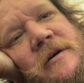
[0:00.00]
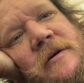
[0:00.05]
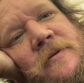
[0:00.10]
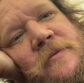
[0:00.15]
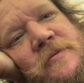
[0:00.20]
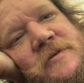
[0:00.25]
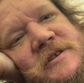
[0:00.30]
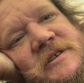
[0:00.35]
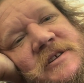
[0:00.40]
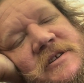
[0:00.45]

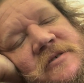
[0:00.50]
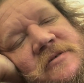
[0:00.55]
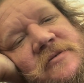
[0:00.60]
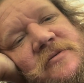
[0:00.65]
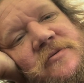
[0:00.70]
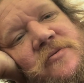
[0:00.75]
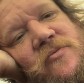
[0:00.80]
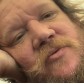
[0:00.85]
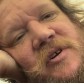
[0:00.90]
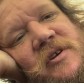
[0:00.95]
we're still
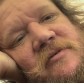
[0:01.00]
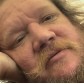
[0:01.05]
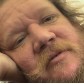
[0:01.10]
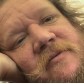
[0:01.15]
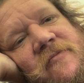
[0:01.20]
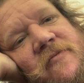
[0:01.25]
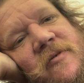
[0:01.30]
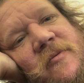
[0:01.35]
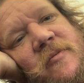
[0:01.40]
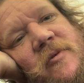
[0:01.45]

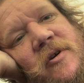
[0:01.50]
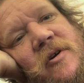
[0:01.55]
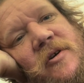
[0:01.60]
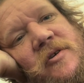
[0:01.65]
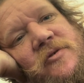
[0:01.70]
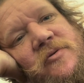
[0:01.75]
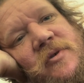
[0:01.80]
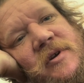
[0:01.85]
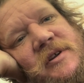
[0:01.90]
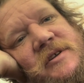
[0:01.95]
reeling from our
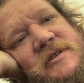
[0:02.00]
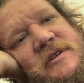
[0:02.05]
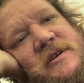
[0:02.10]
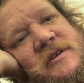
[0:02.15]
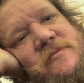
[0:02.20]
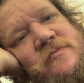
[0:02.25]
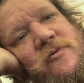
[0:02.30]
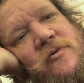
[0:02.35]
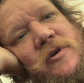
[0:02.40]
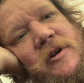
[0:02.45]

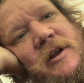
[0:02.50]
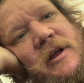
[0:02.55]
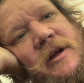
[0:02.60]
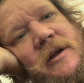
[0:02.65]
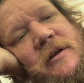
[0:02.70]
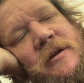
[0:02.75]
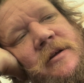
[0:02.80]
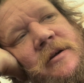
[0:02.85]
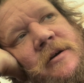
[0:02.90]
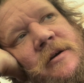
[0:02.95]
26.8.